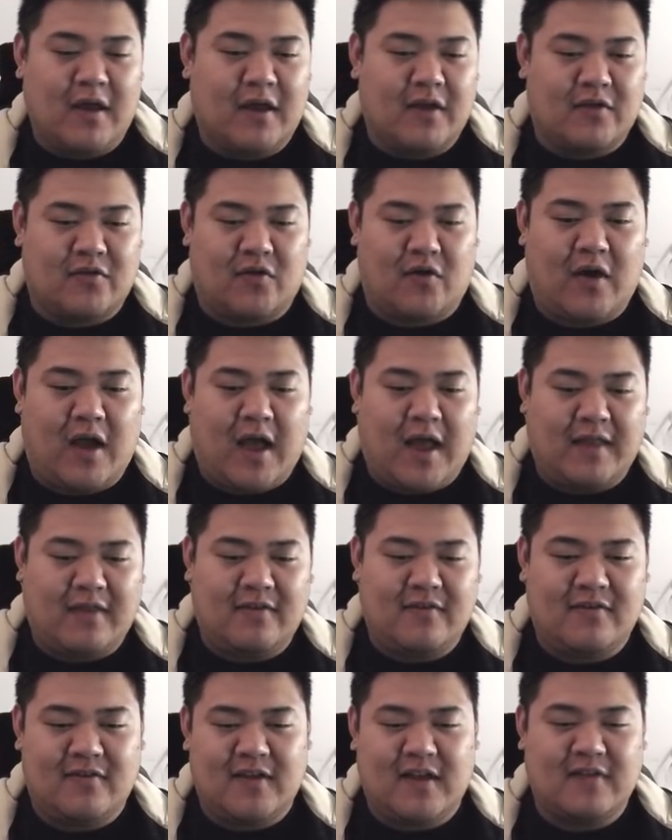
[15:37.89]
So at
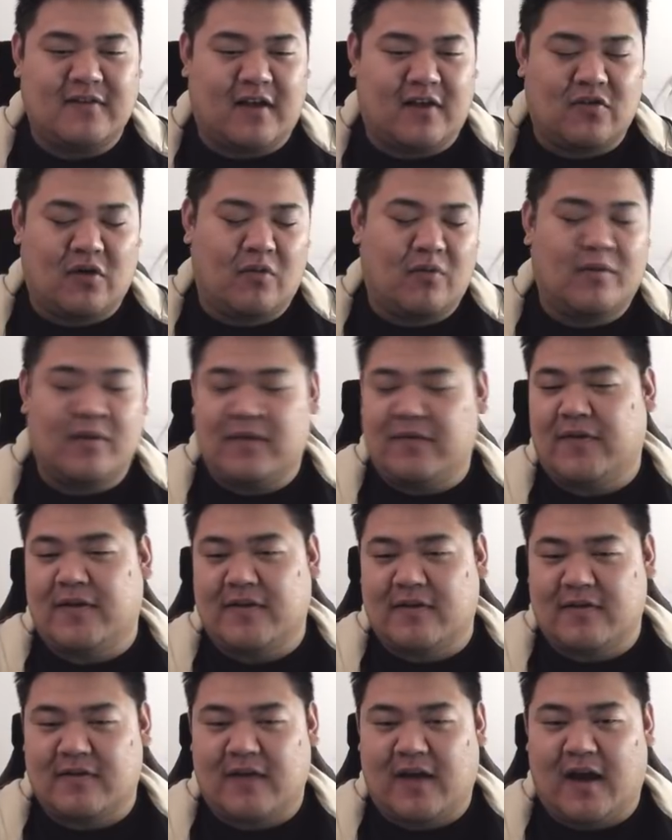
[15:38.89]
this stage, I don't really think
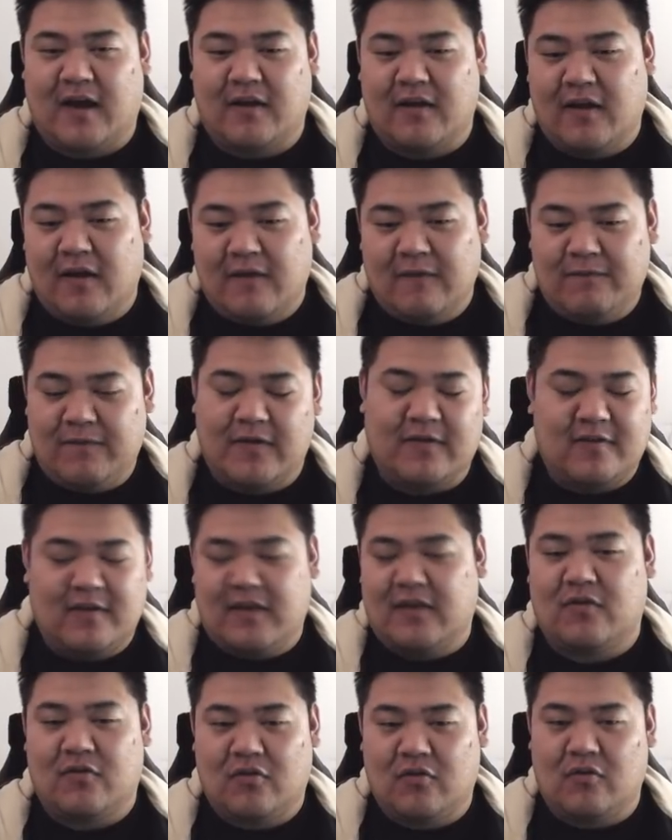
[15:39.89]
this card fits
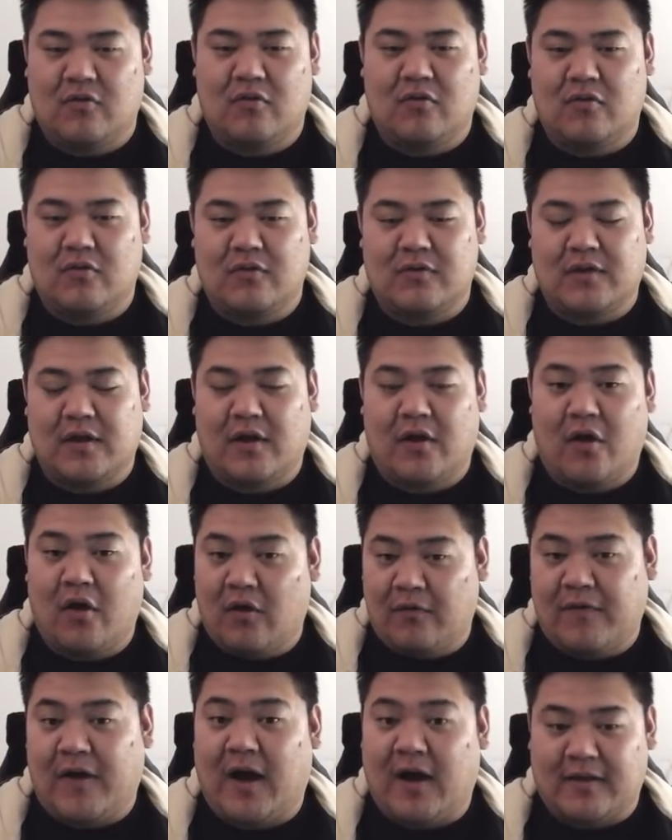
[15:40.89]
into the
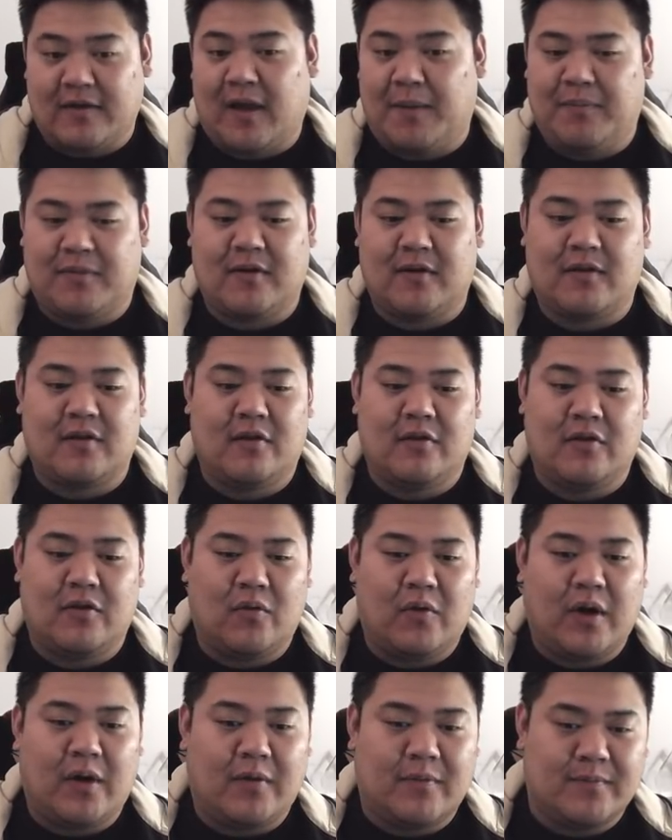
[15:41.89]
Earth archetype particularly
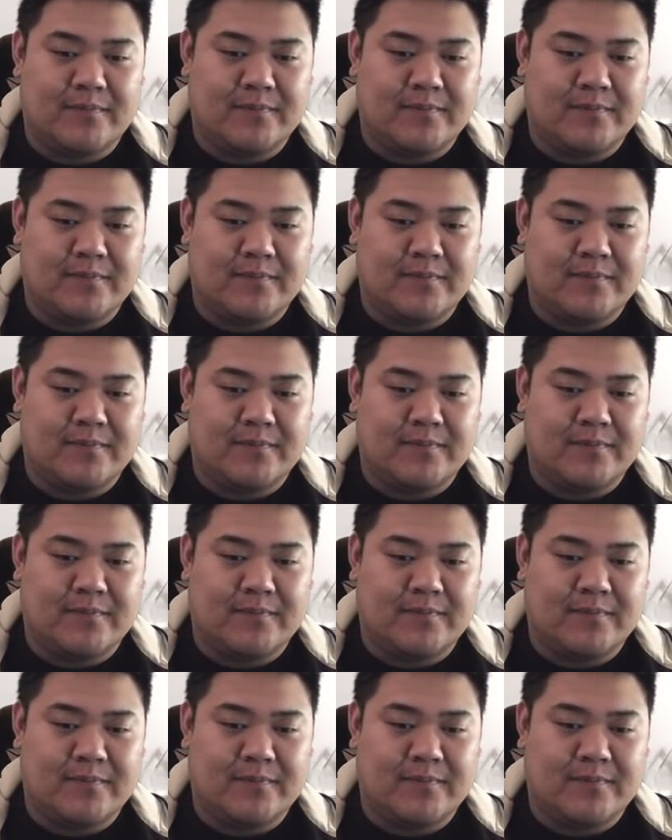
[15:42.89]
well.